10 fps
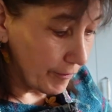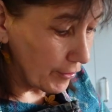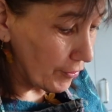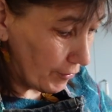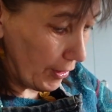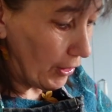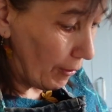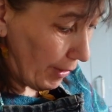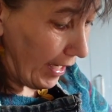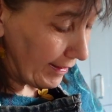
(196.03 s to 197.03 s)
Just got
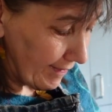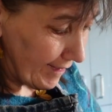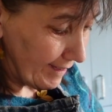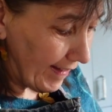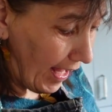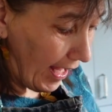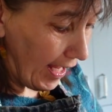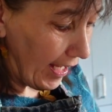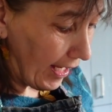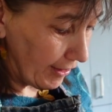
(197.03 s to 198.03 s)
my hands in
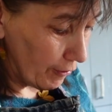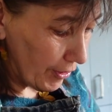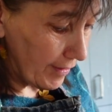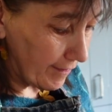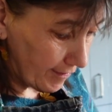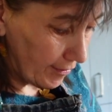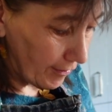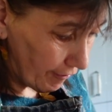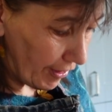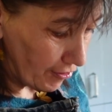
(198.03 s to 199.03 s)
there and rinsed
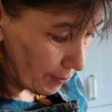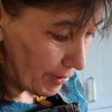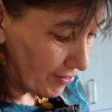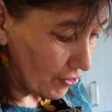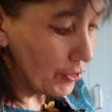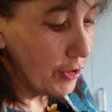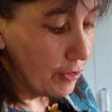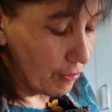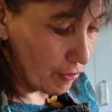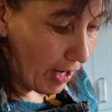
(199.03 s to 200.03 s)
the vegetables
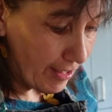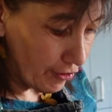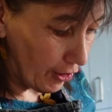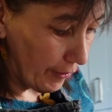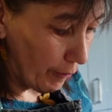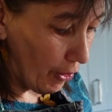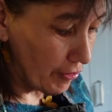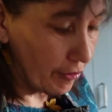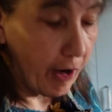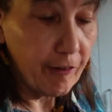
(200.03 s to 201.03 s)
through, drained all the
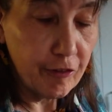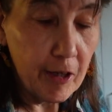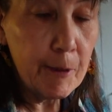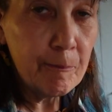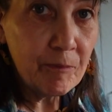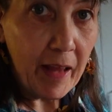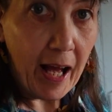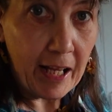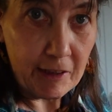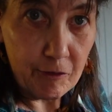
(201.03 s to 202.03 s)
water off,
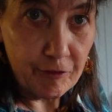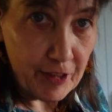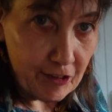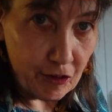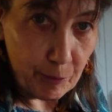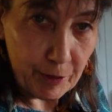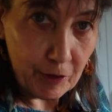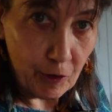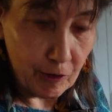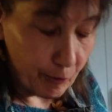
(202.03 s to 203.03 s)
and filled it up with
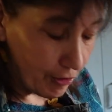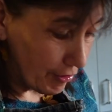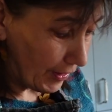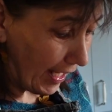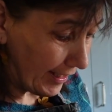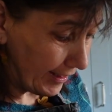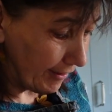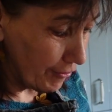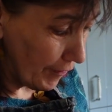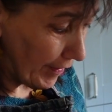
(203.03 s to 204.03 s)
cold water again, and
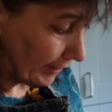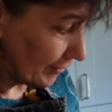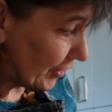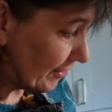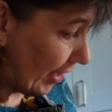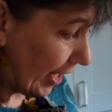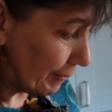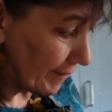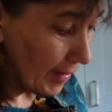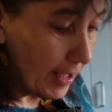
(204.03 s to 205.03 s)
I've done that 3
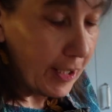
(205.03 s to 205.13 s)
times.